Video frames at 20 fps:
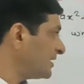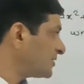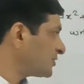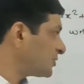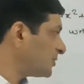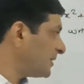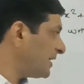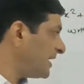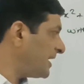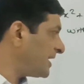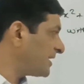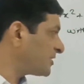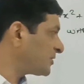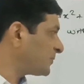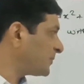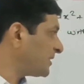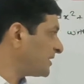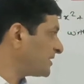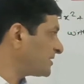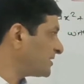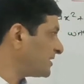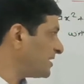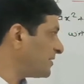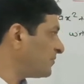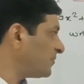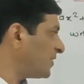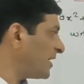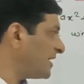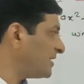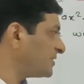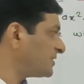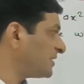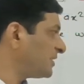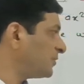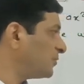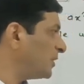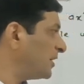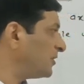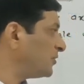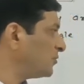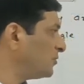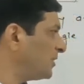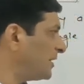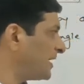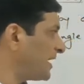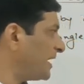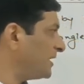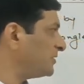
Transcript: So Lx plus My is equal to 1,